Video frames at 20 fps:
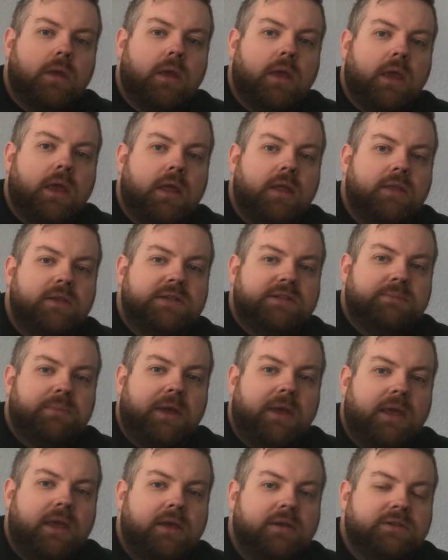and this is
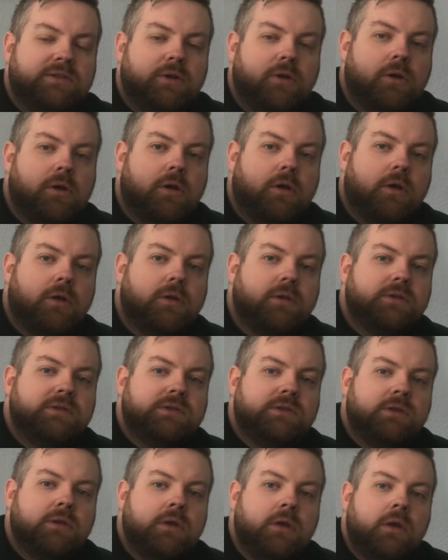by Ink
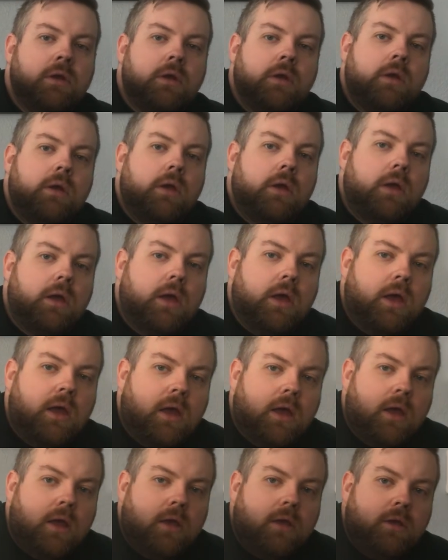Circles.
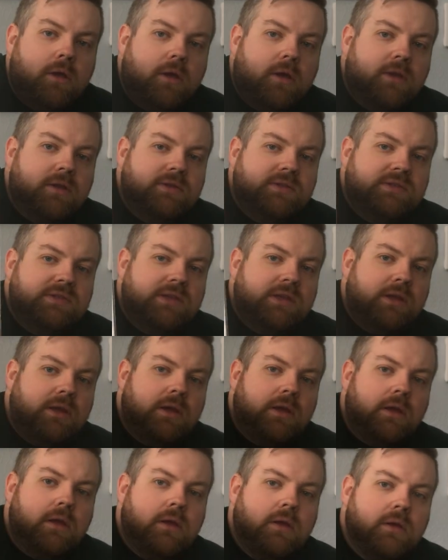You can
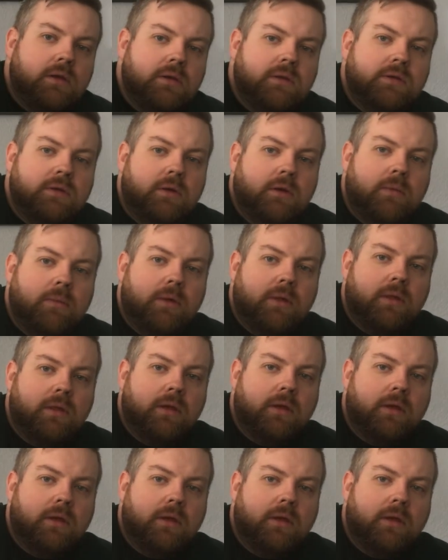see, sorry about